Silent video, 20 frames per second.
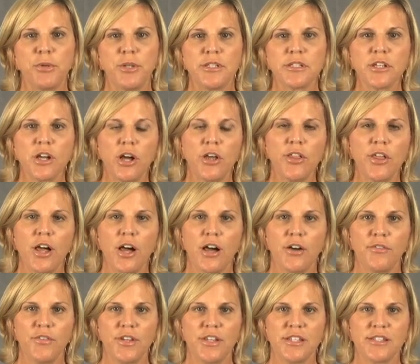please call the
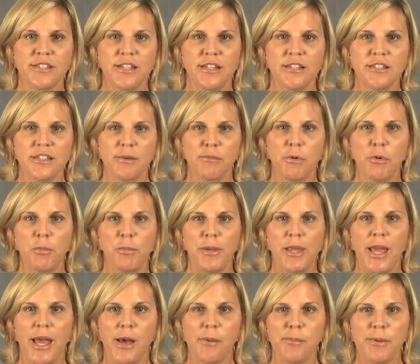office and someone will be
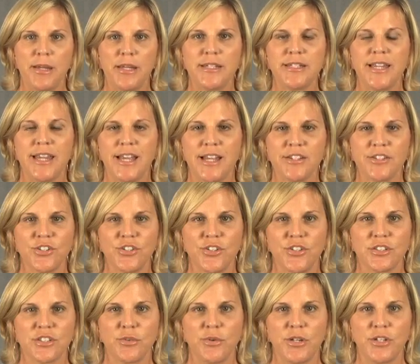happy to answer
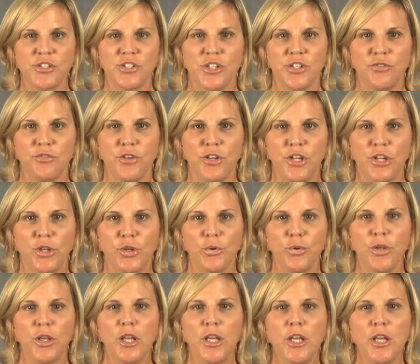this question for you.